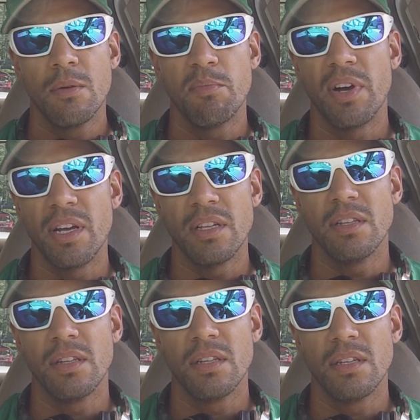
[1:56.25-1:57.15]
And
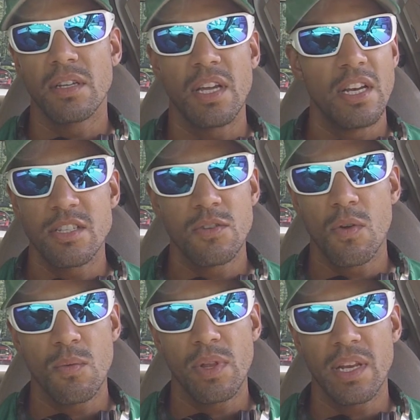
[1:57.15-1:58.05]
it's
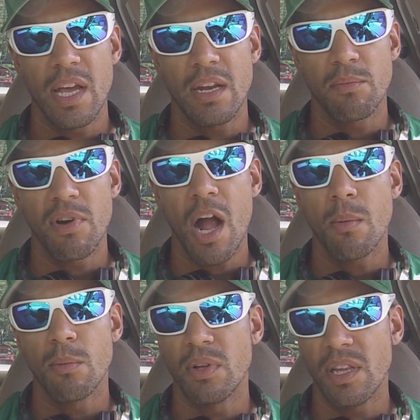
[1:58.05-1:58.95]
normally not a
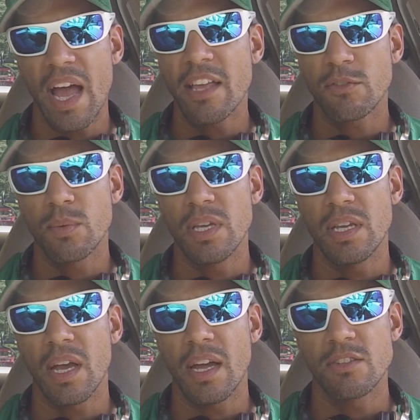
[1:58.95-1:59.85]
problem, but last week
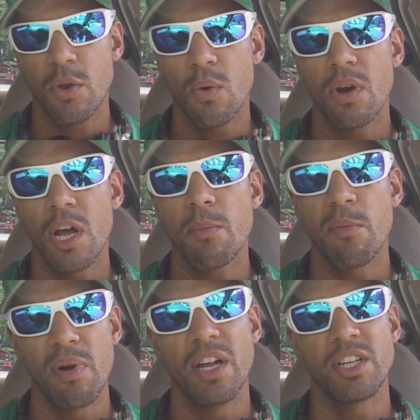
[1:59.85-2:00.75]
I tore it up a
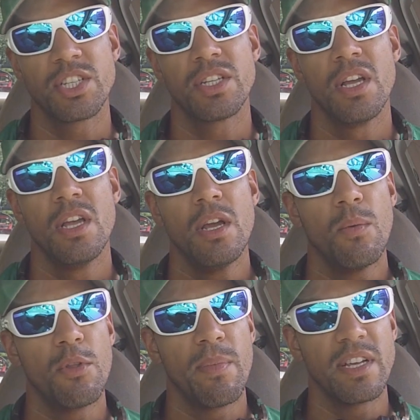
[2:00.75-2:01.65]
bunch
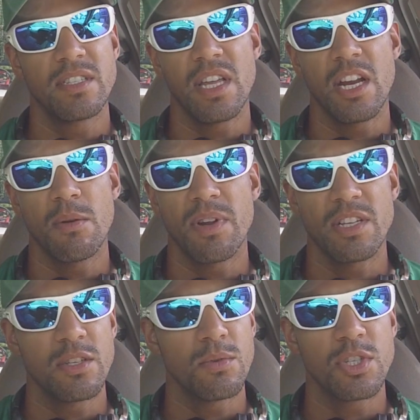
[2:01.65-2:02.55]
with my stander because it was